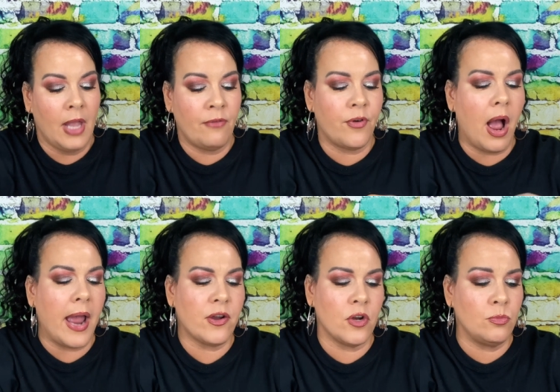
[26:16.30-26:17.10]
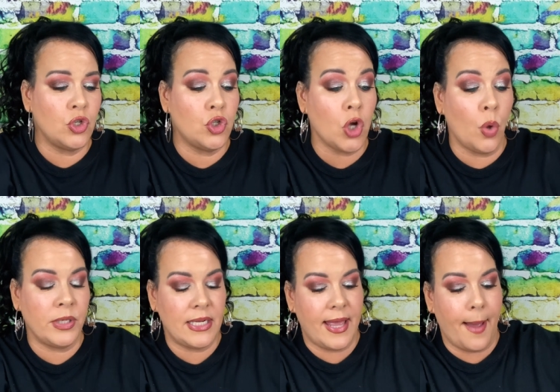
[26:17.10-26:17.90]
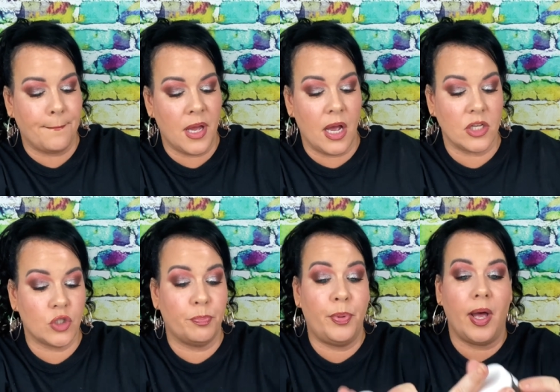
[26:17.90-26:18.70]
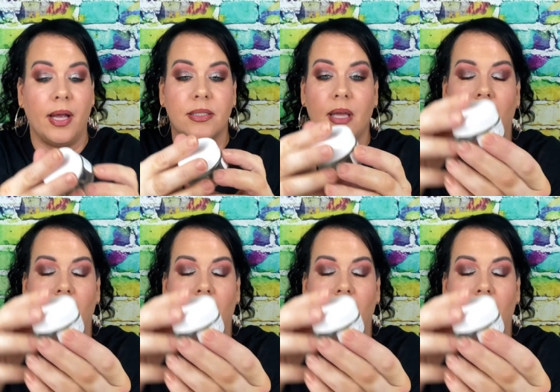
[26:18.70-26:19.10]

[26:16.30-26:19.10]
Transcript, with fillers: And for eye creams, you don't need that much, but